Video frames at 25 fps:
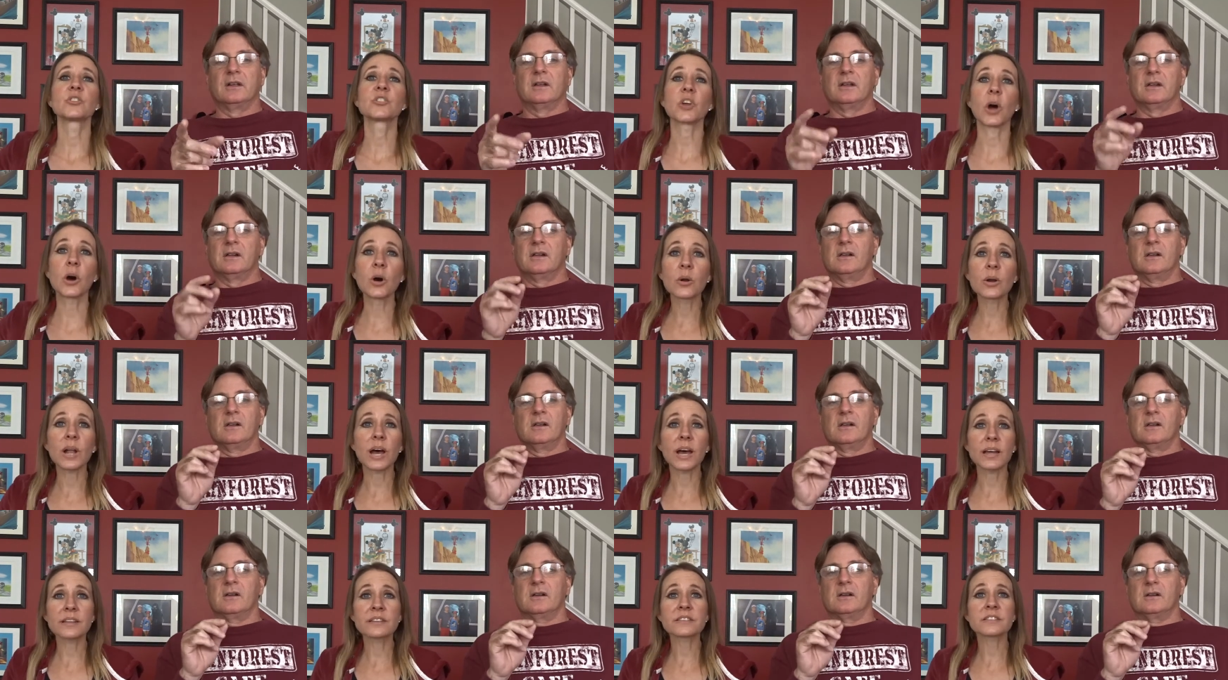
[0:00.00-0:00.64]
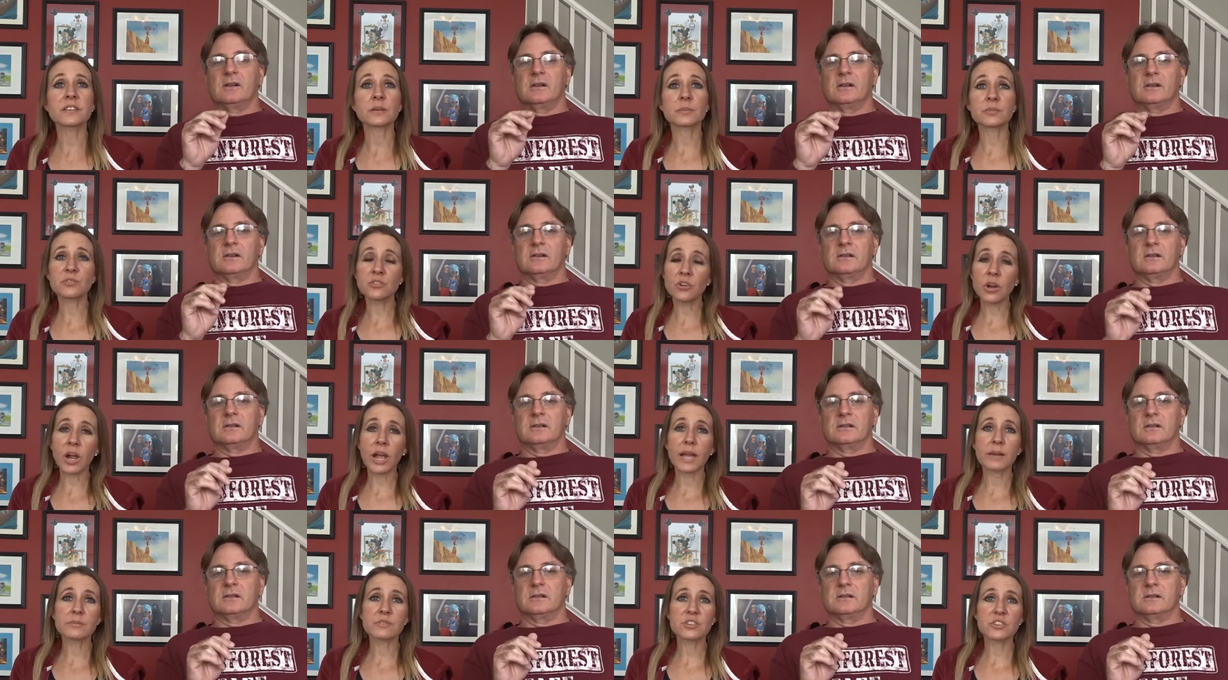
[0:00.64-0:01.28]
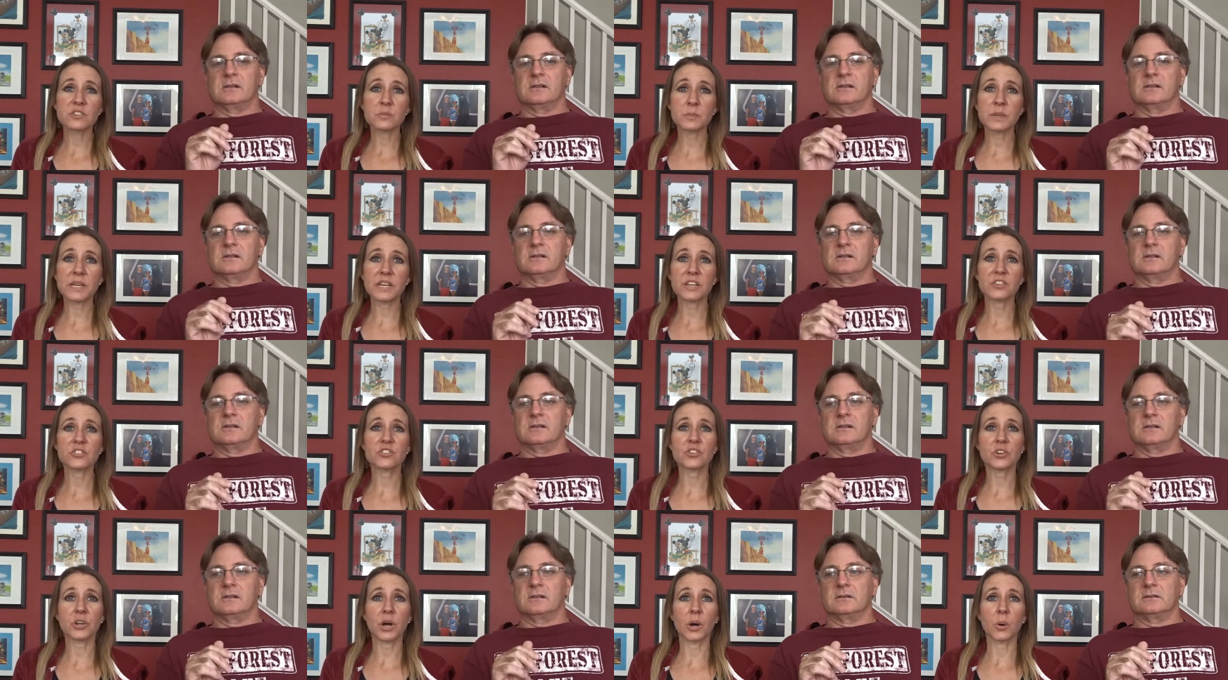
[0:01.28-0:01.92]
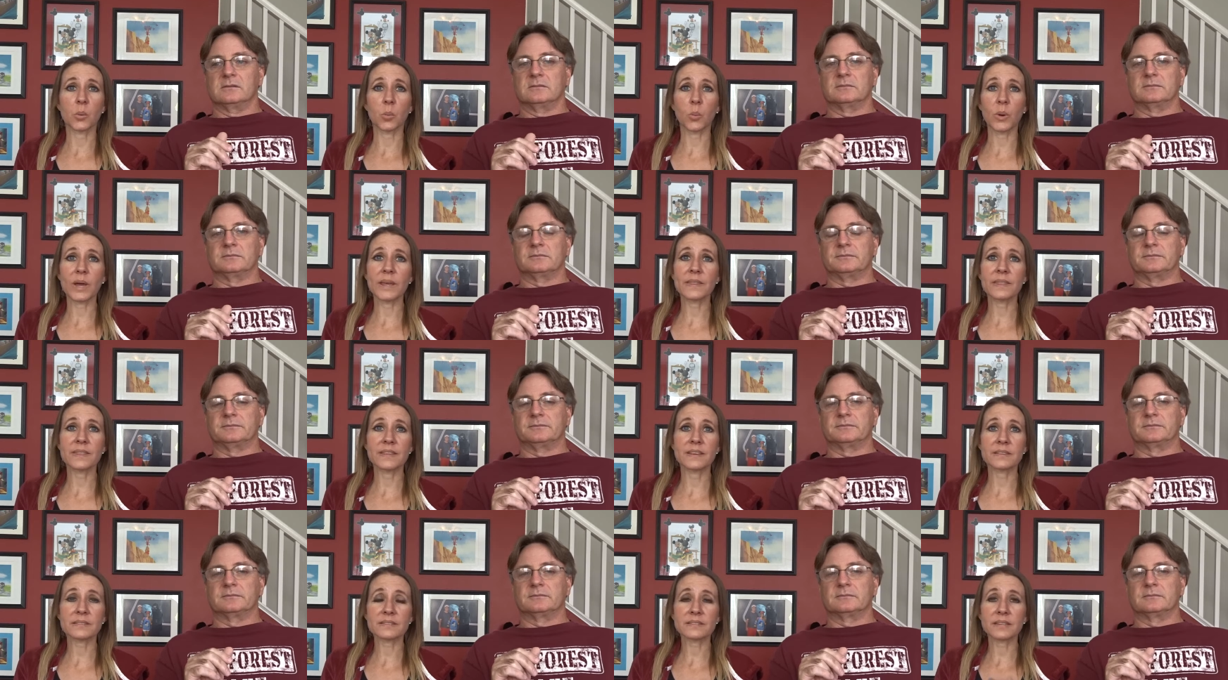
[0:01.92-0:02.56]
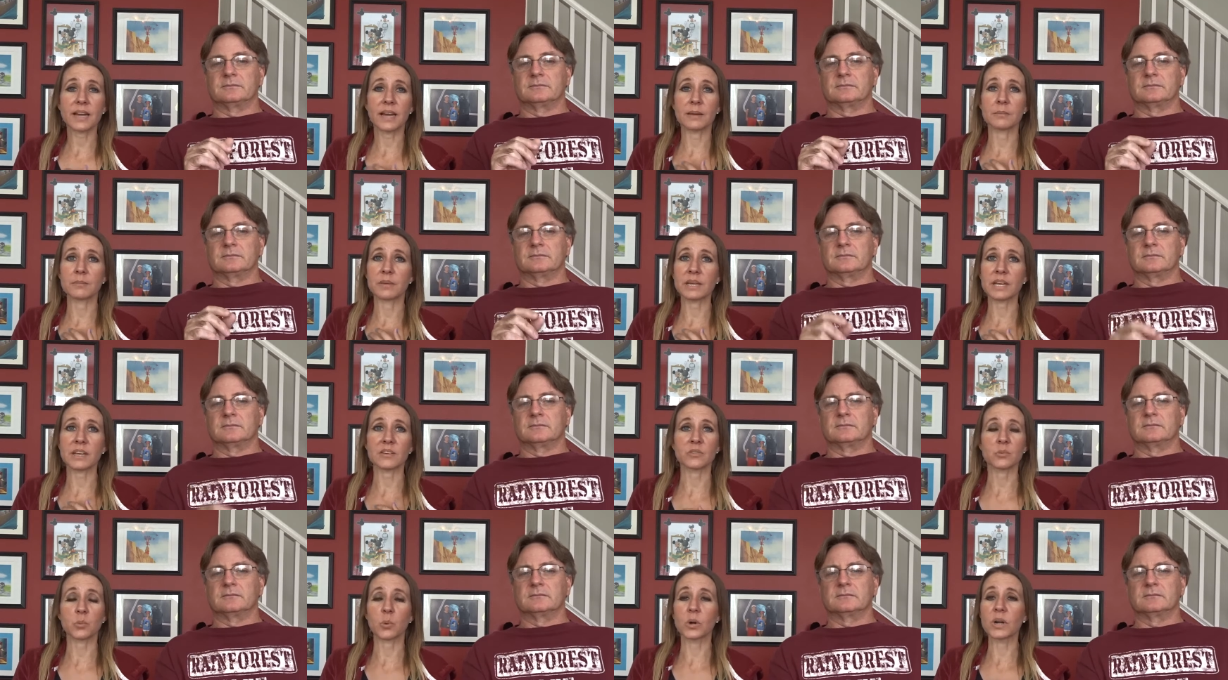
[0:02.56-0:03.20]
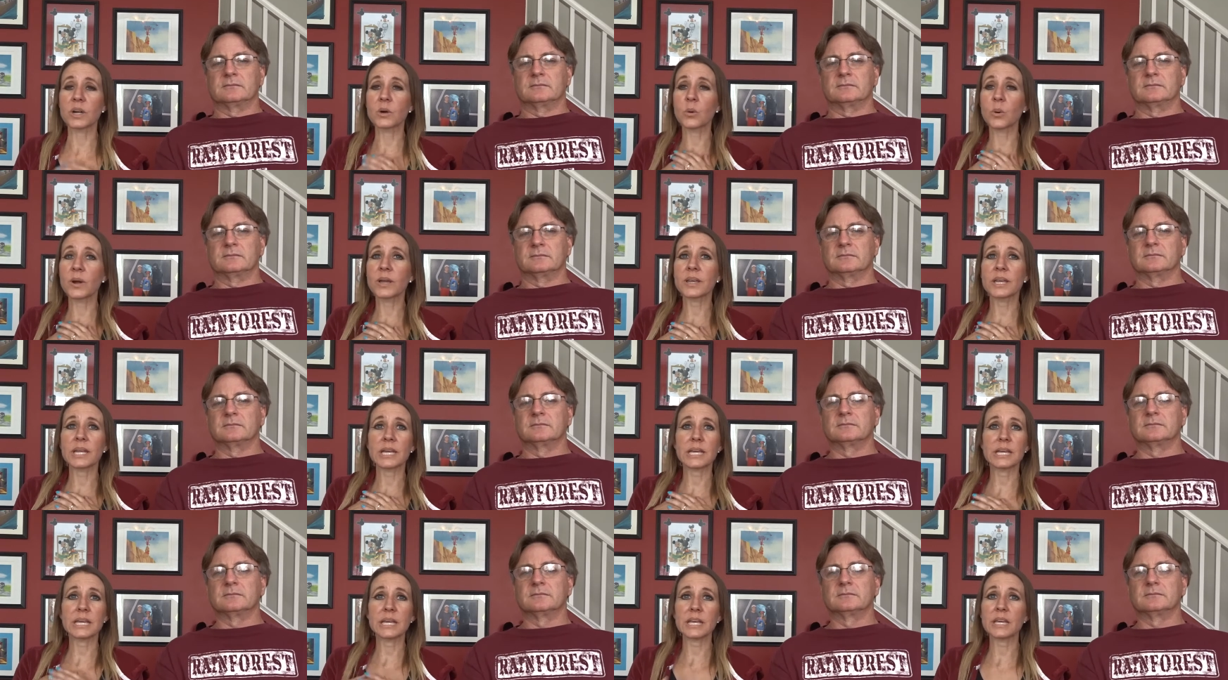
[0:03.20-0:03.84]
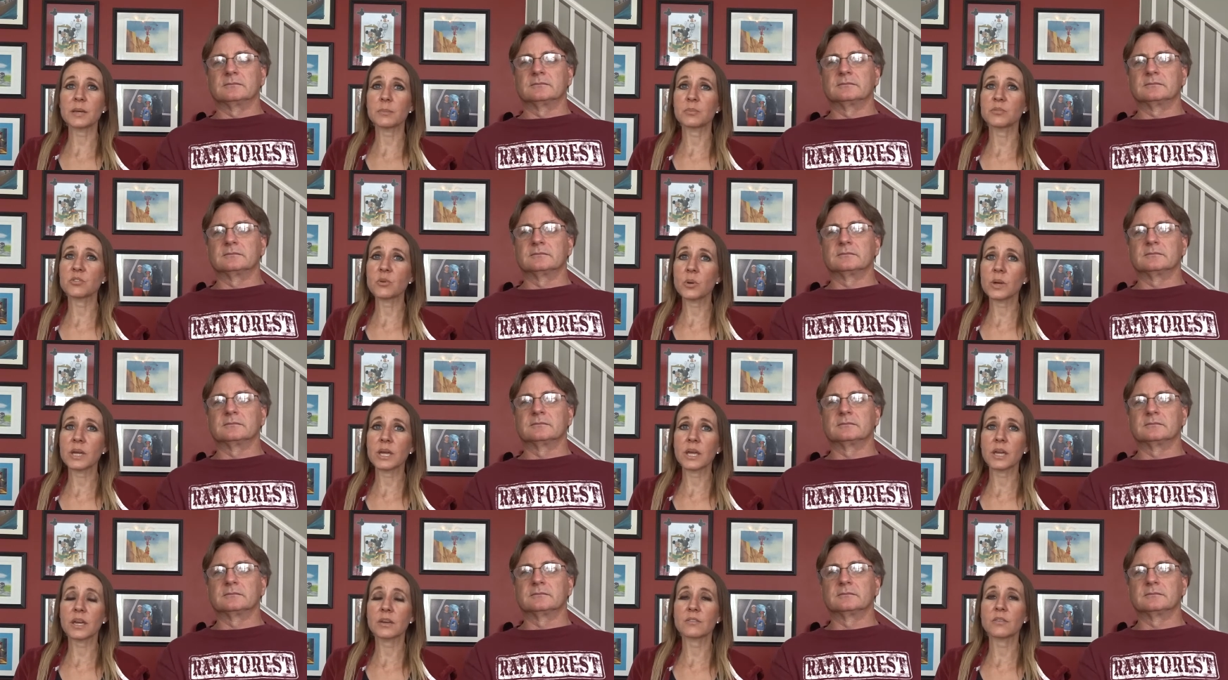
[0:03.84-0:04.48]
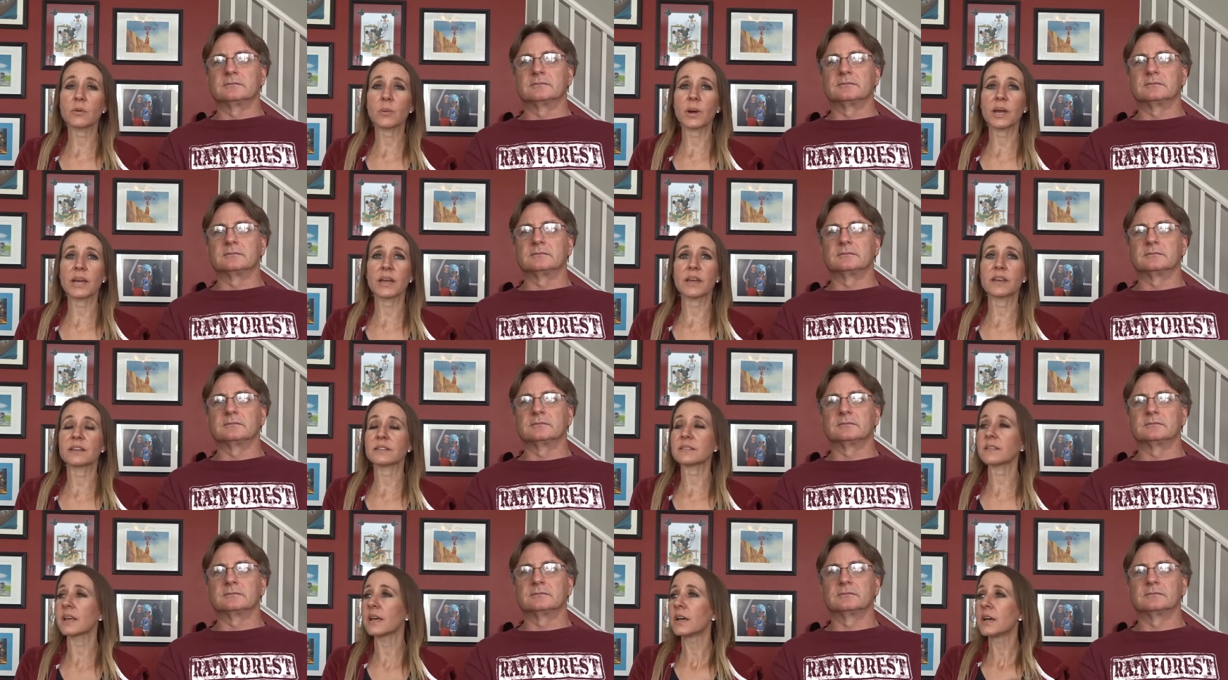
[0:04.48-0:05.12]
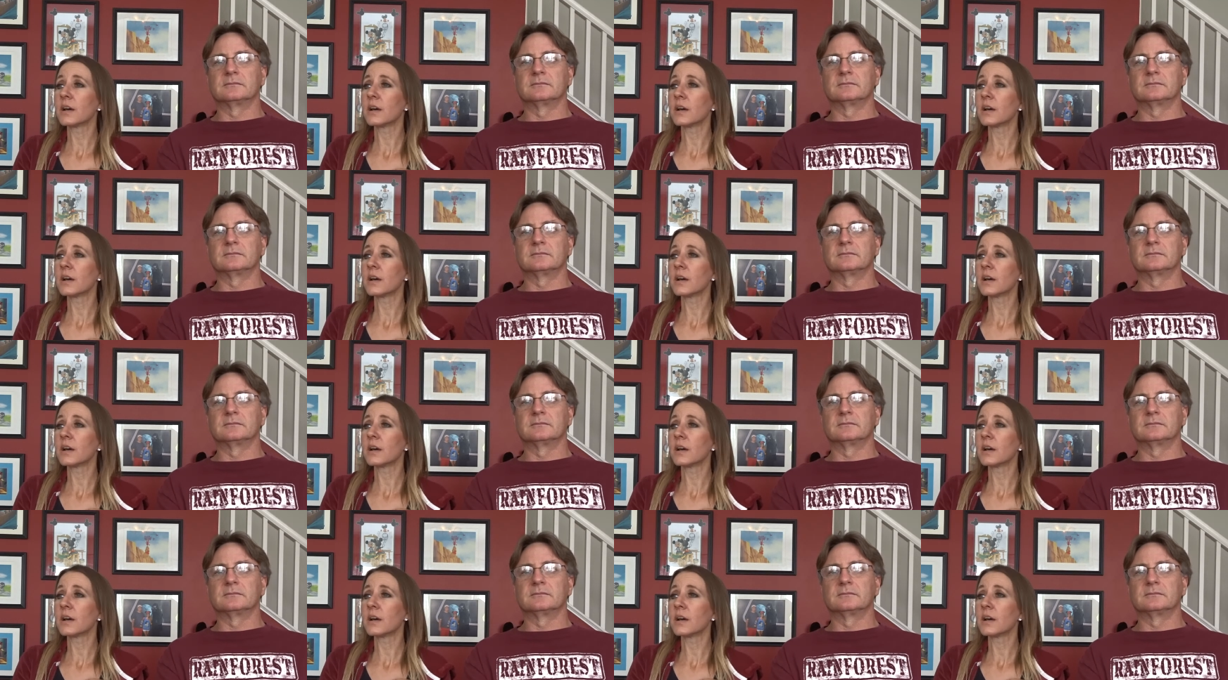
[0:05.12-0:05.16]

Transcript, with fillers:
Speaker 1: don't unsubscribe just because you don't win this time because we're going to keep doing giveaways